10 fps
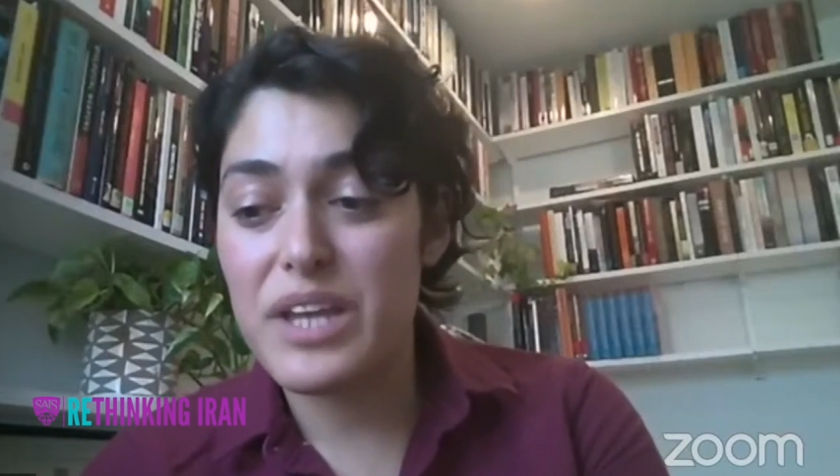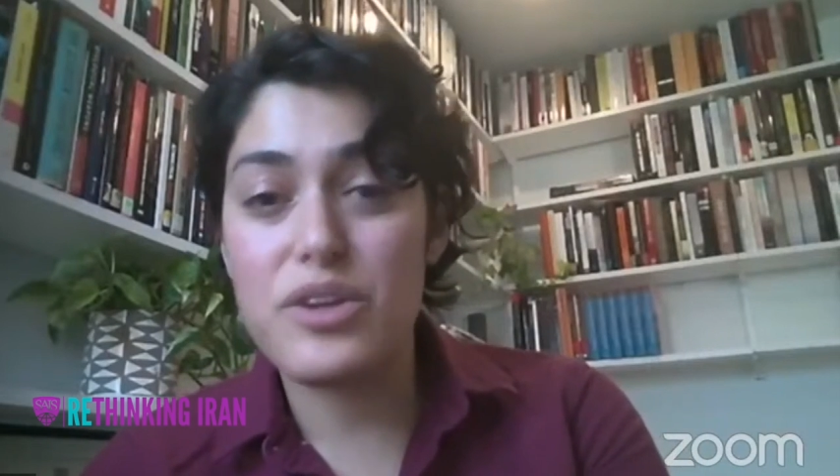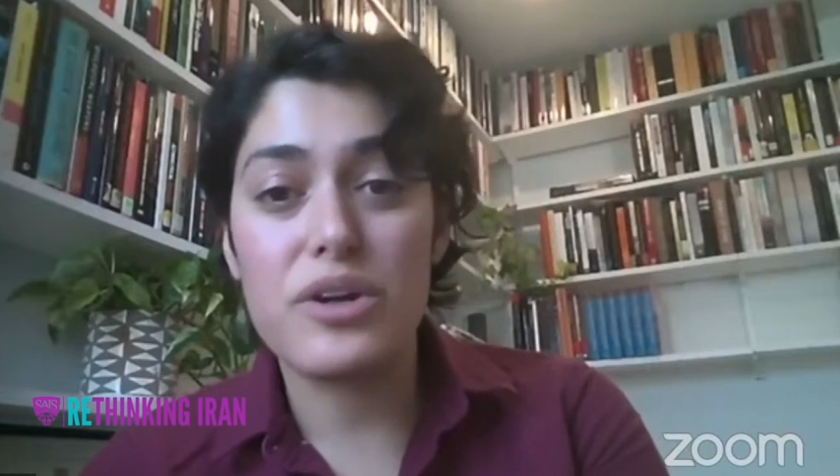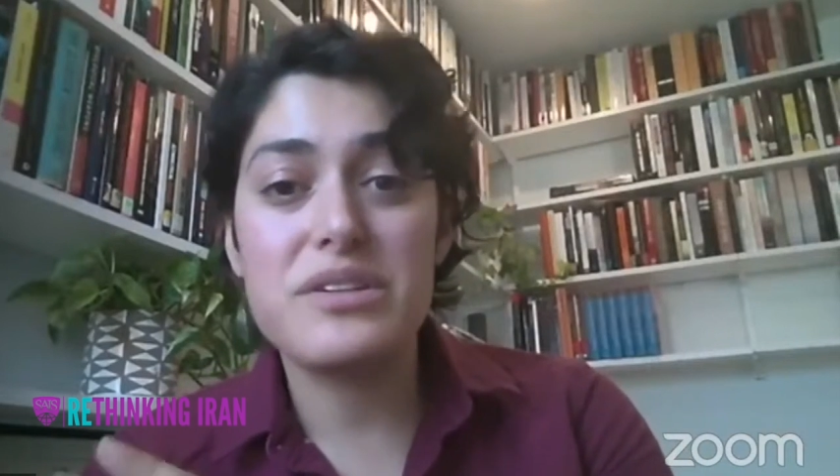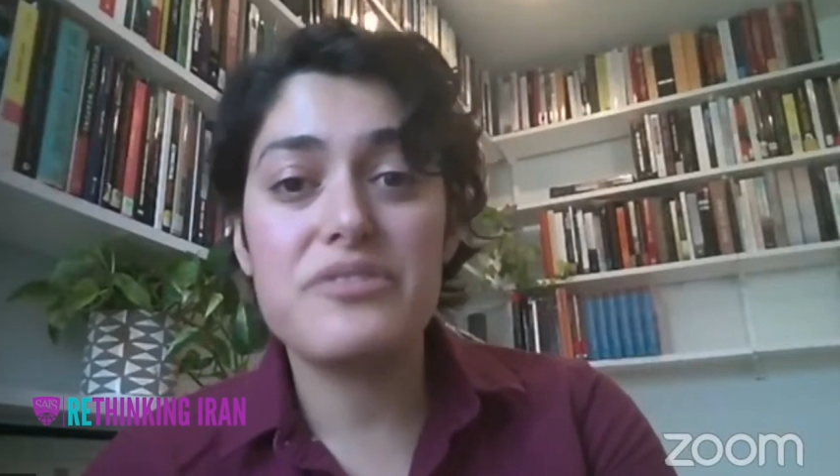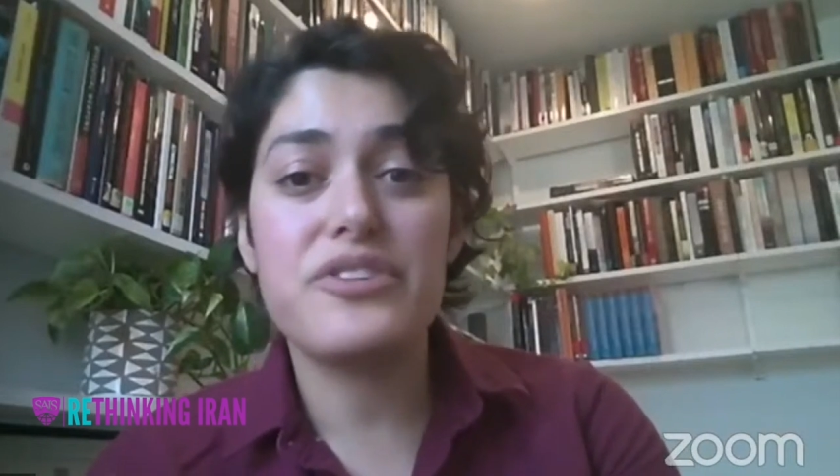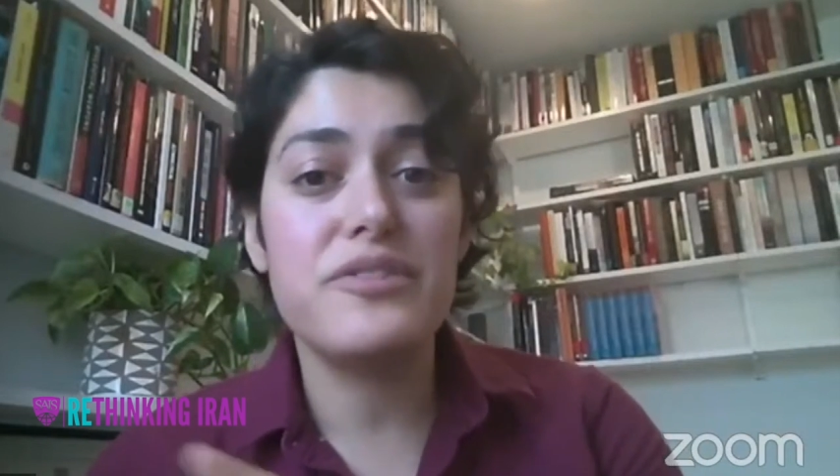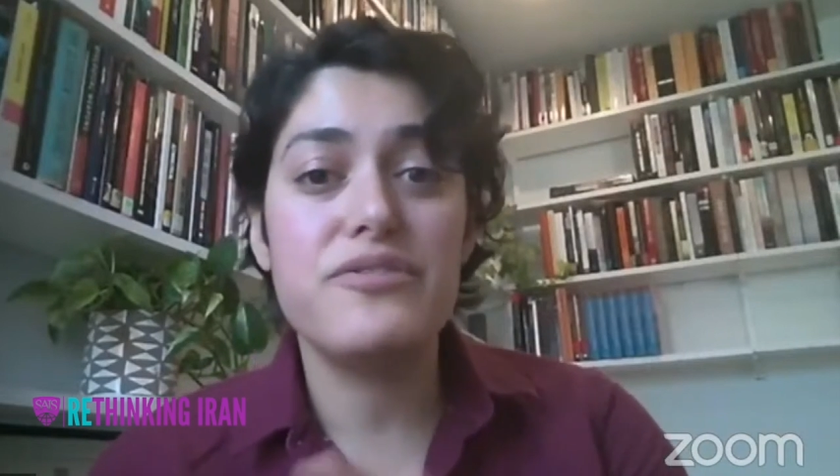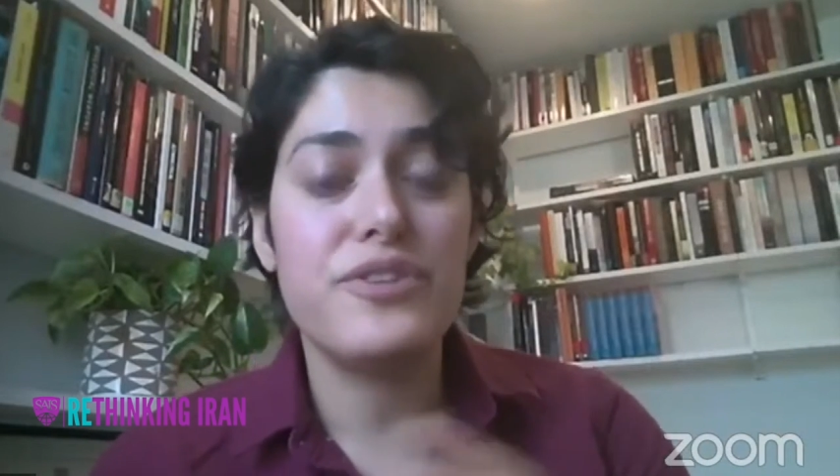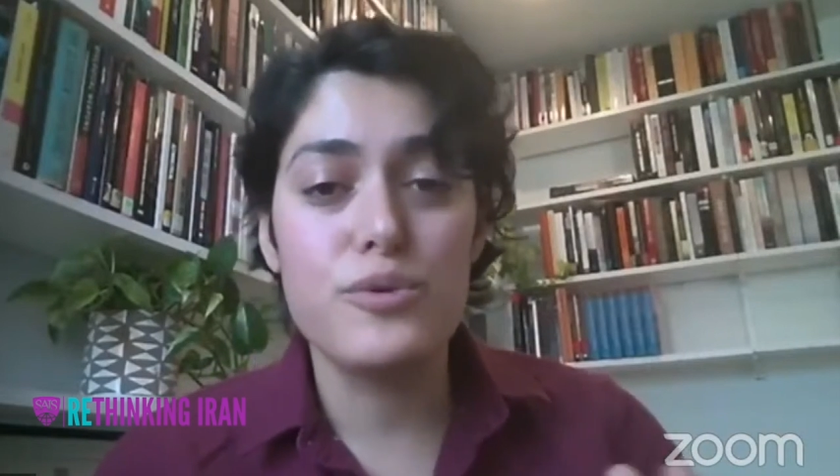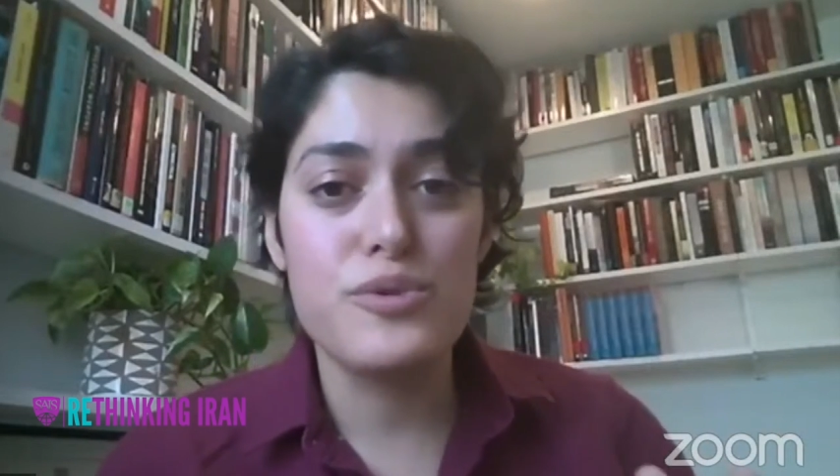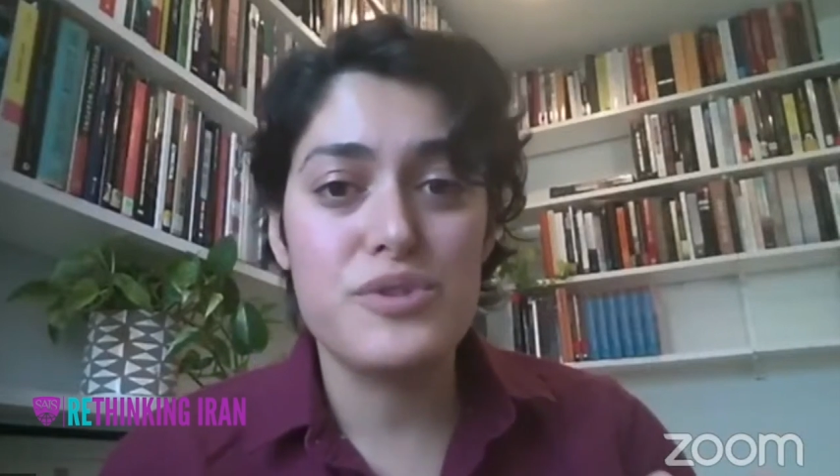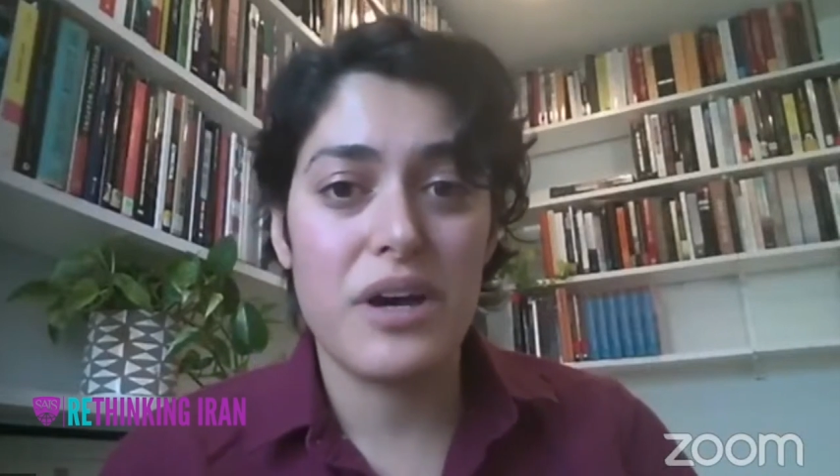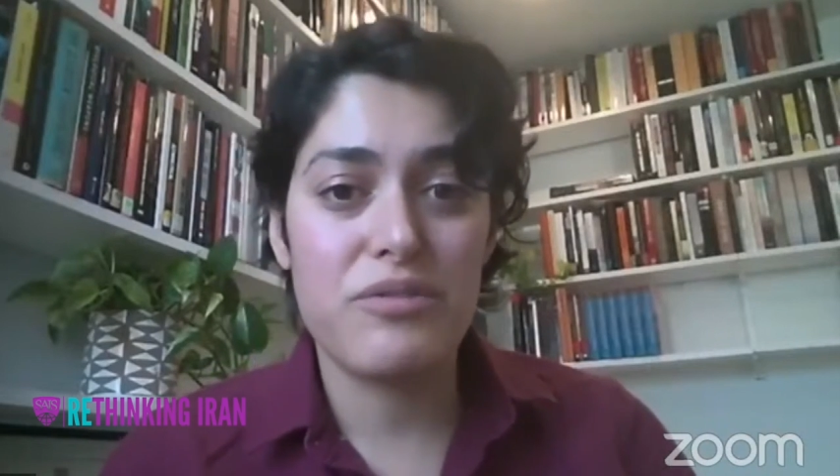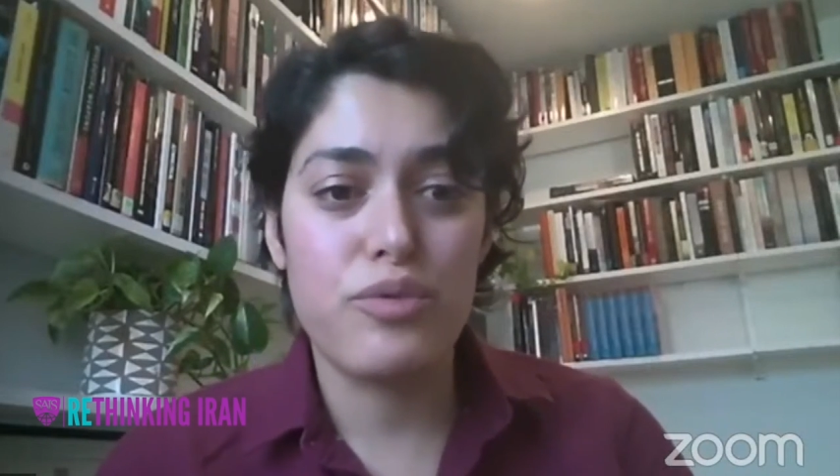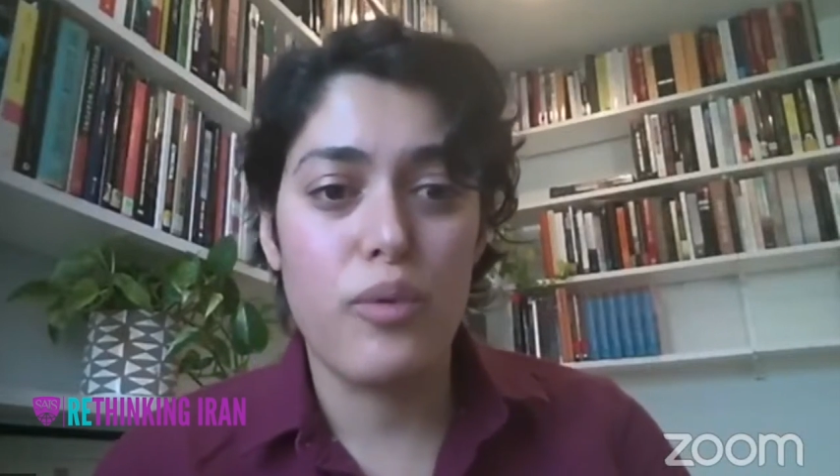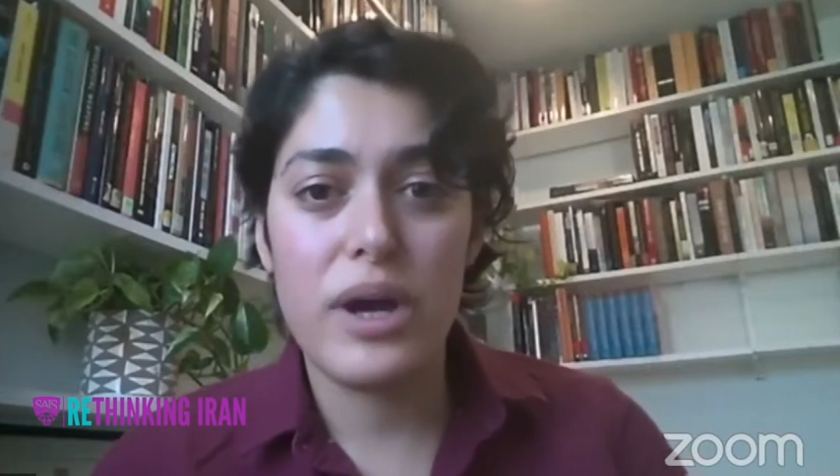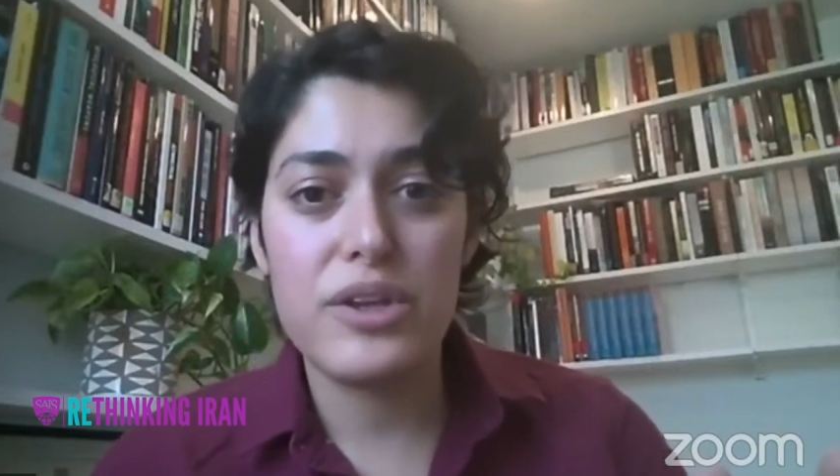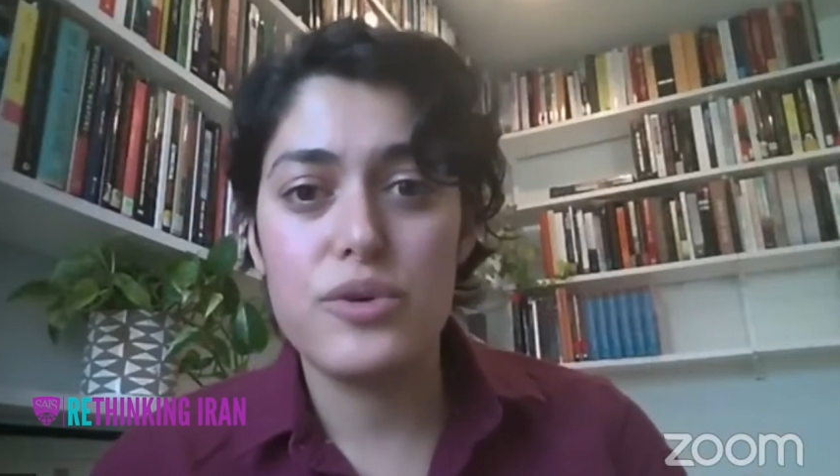are different views of what